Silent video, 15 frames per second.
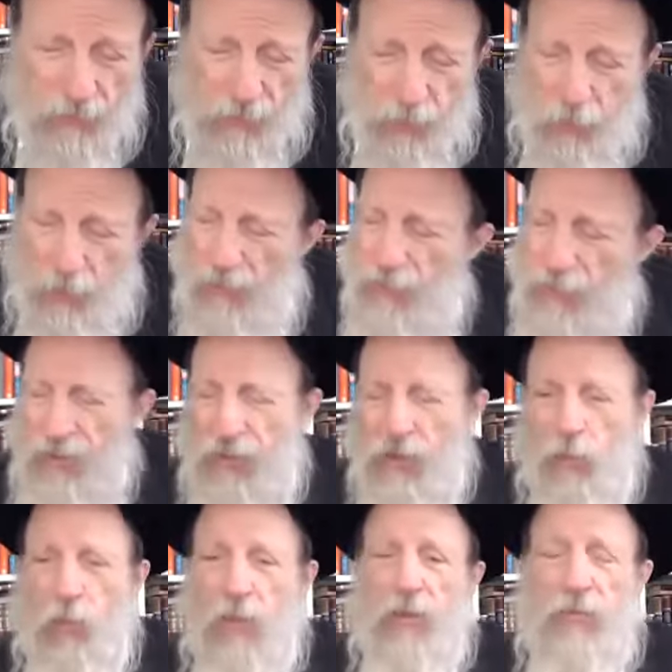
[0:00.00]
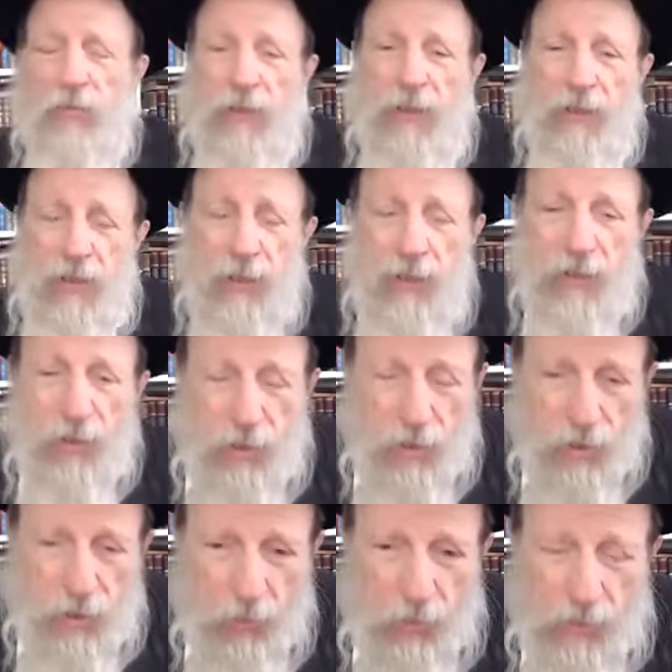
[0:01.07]
His wife said, It's a wonderful idea. You
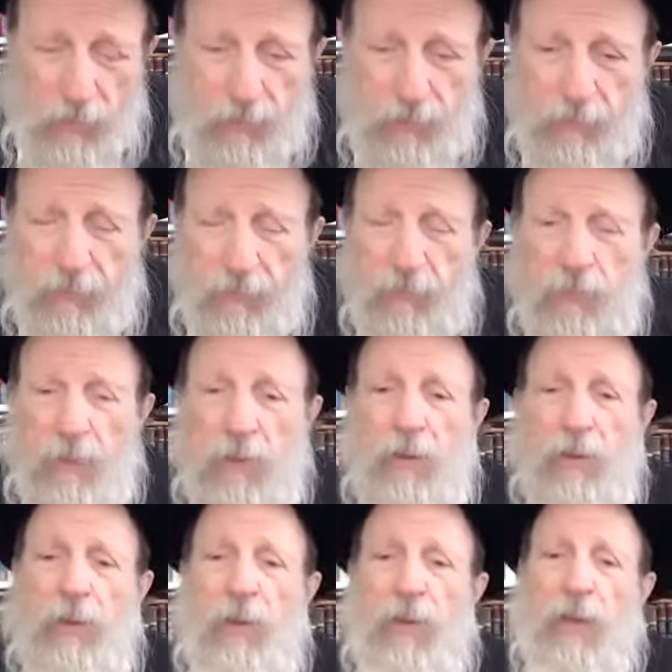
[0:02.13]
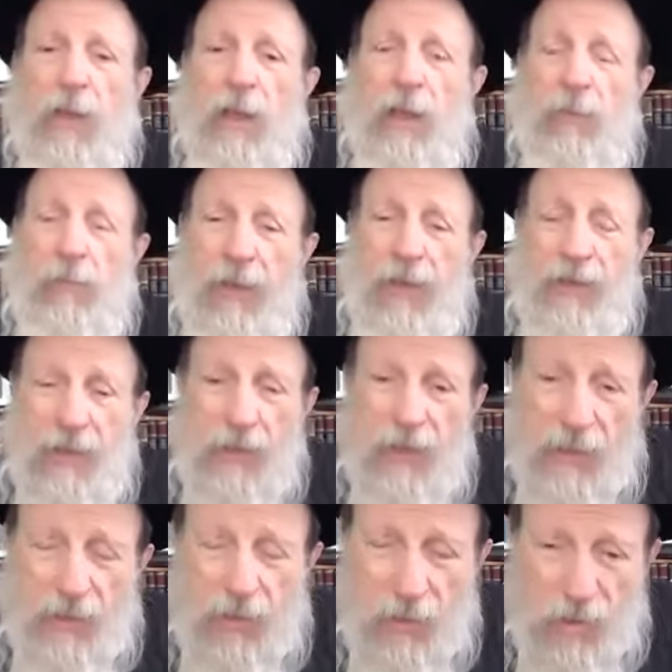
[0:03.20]
should do it. It meant that he
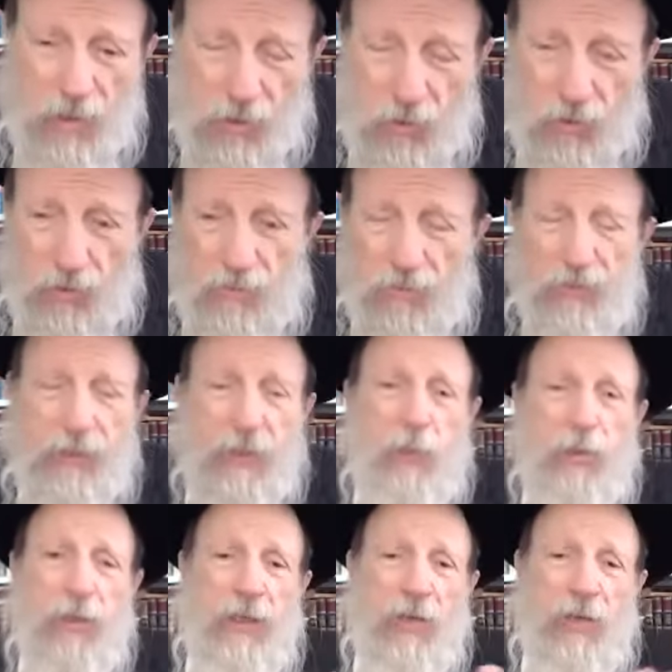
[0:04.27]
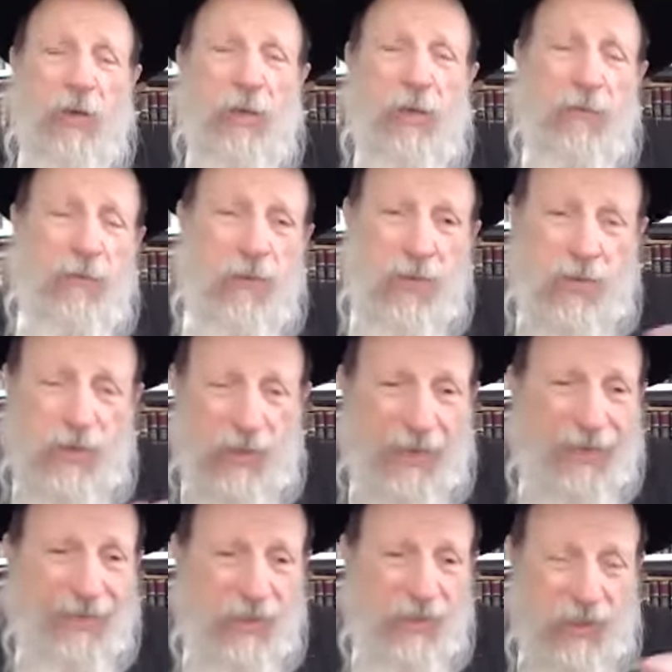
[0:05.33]
had to sort of liquidate all of his
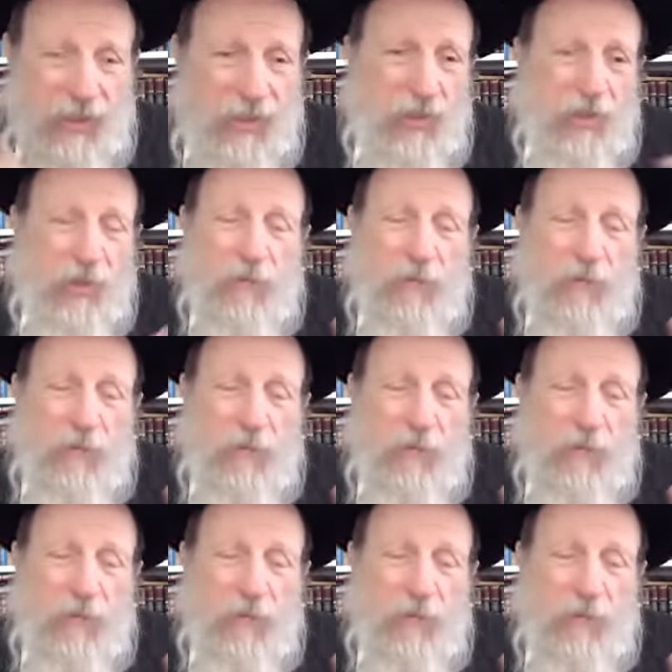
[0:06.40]
assets.